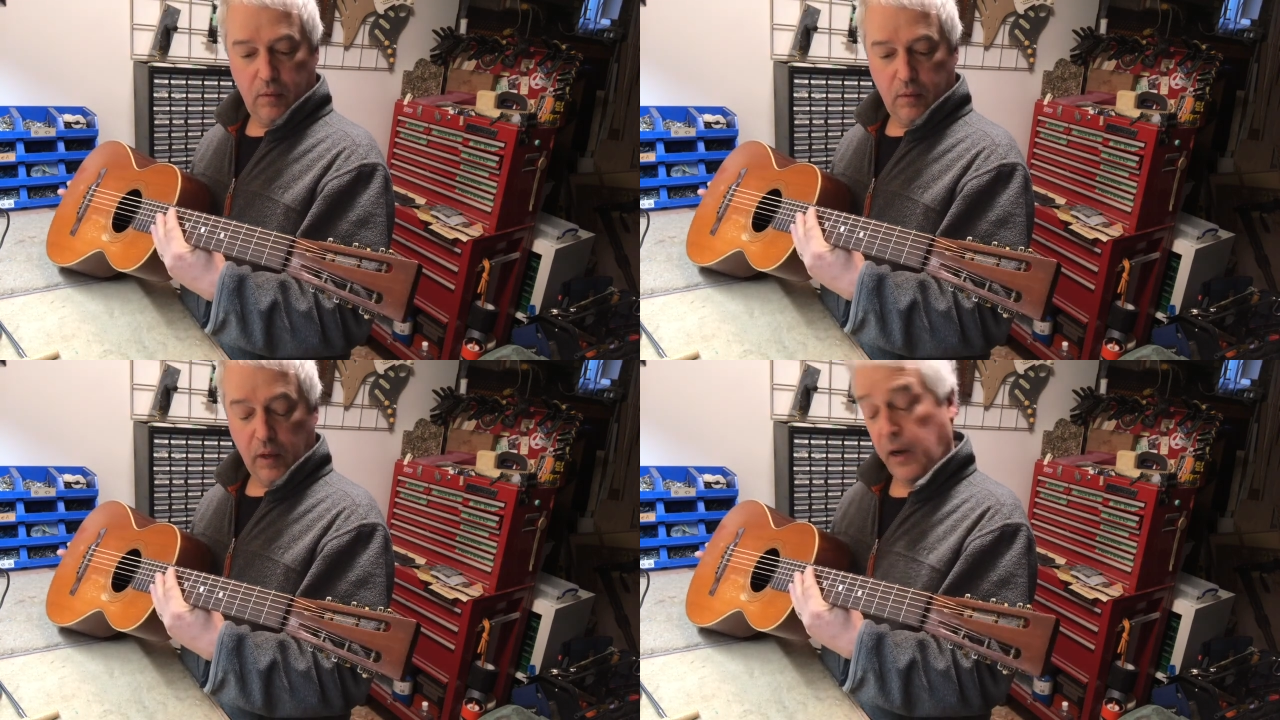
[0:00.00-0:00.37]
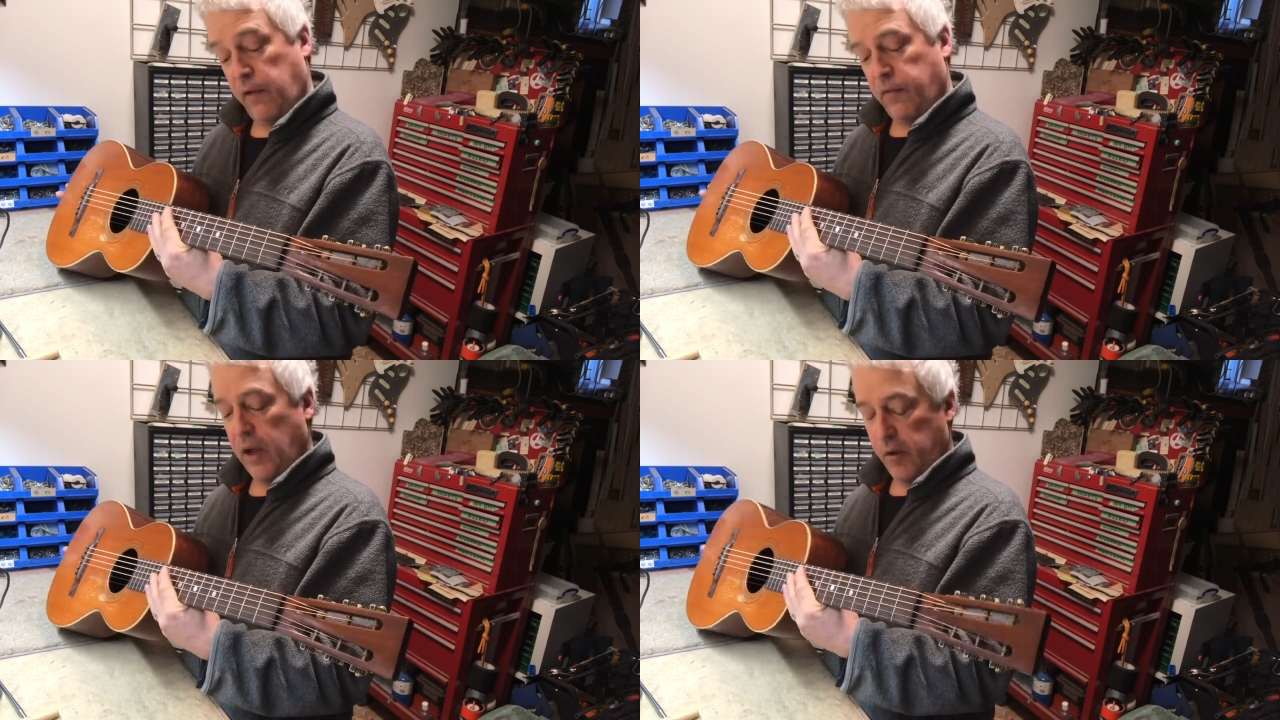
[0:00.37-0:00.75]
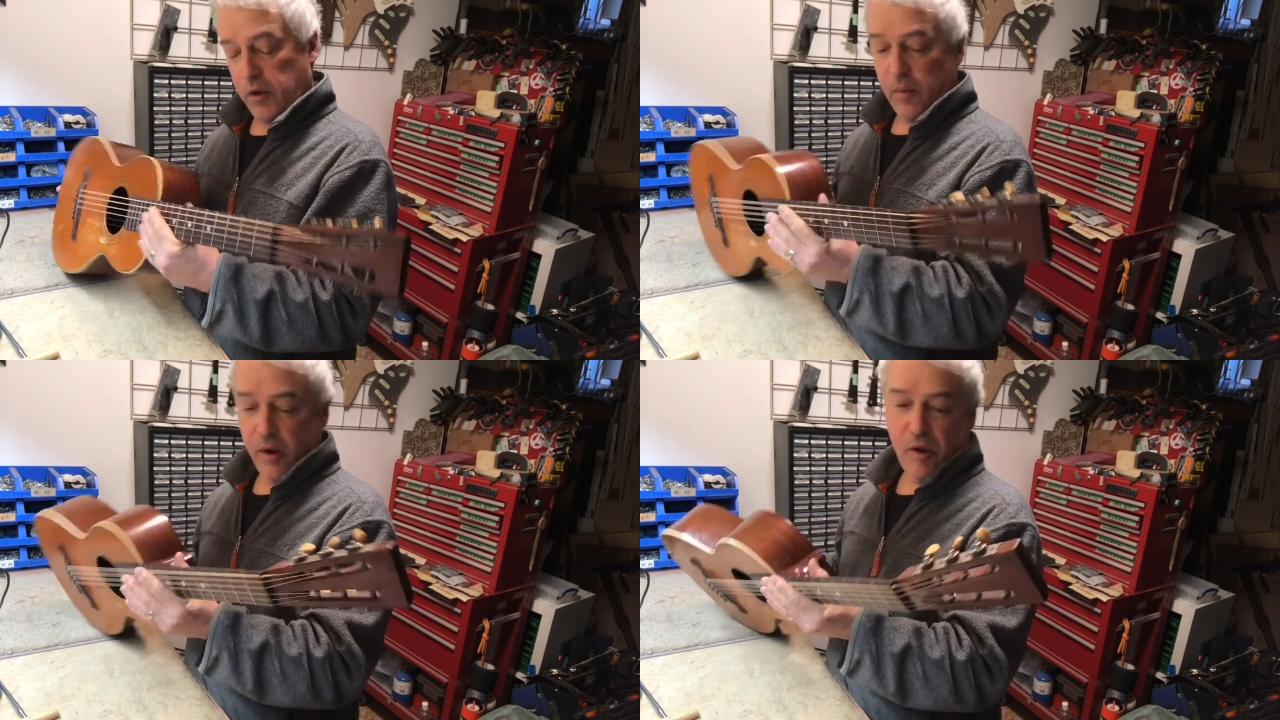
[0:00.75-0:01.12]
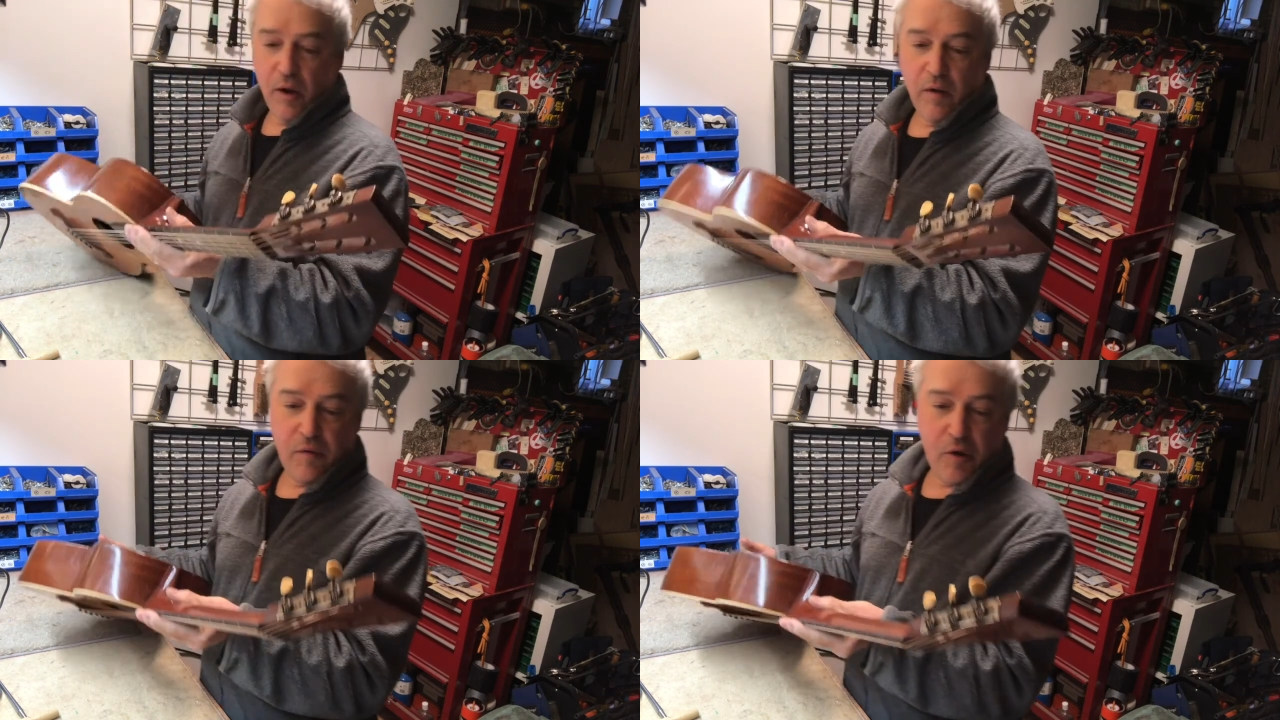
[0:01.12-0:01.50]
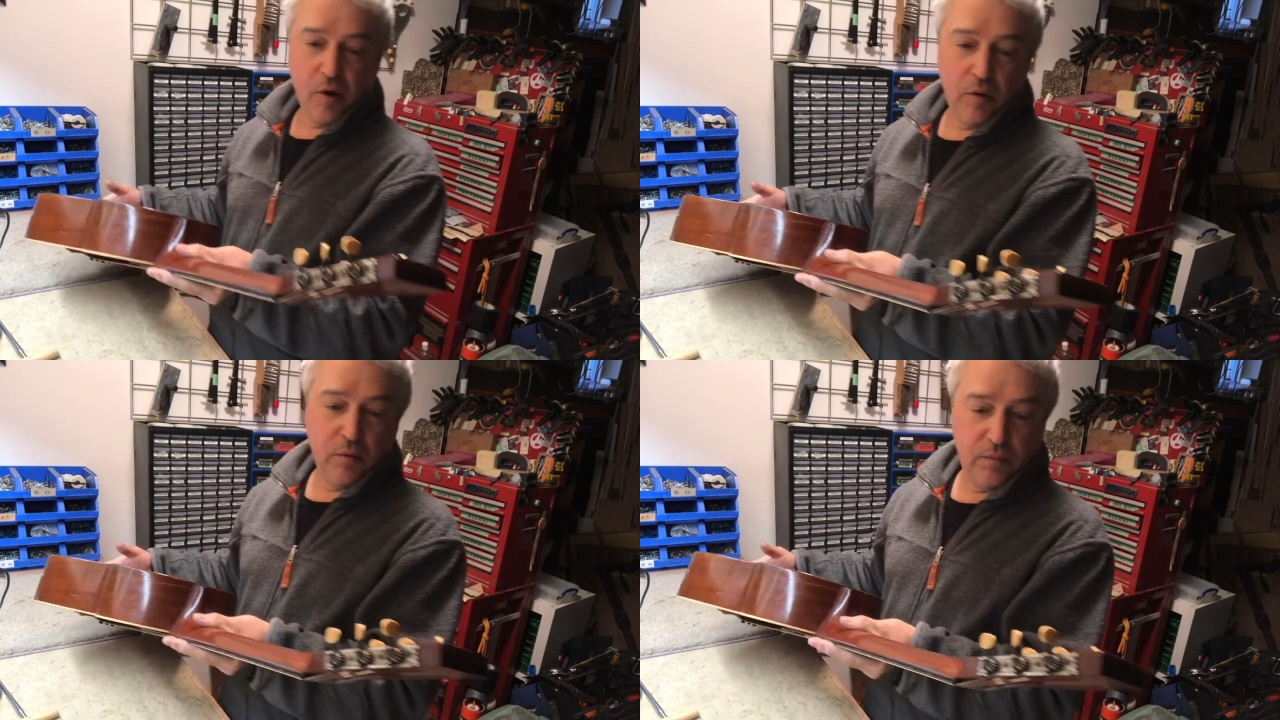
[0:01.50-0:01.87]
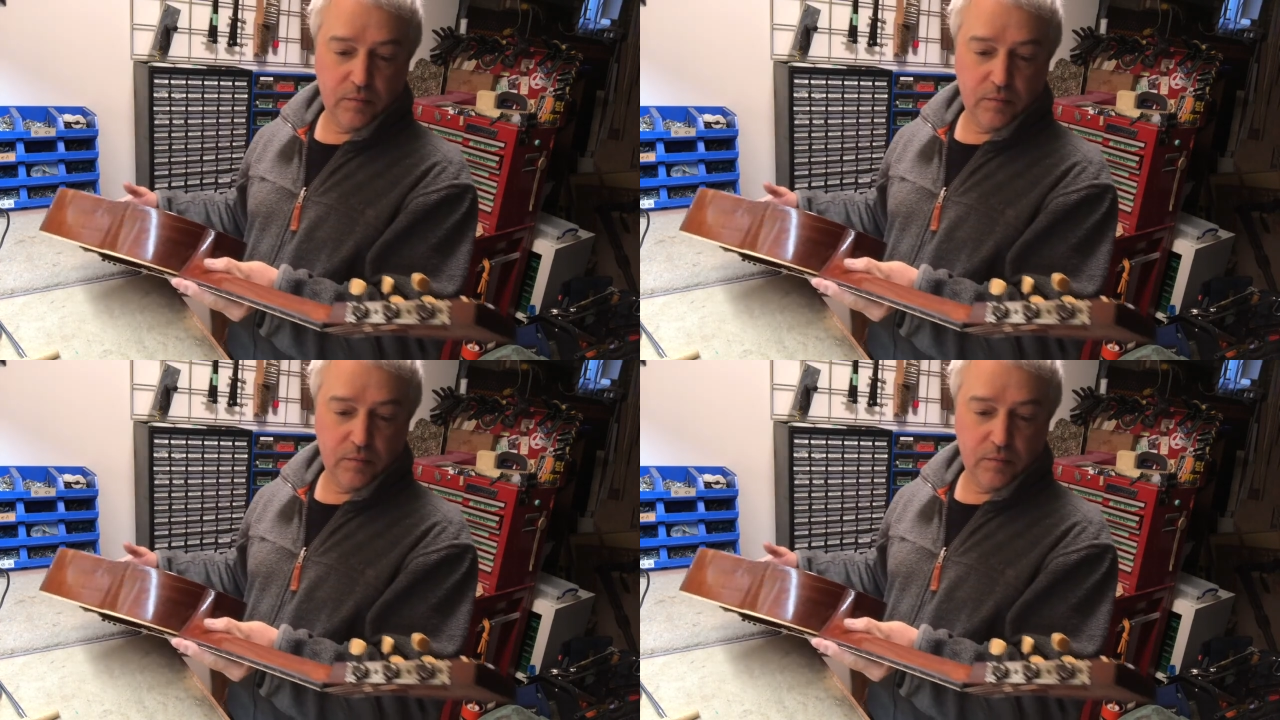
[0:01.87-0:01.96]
have the house to myself, so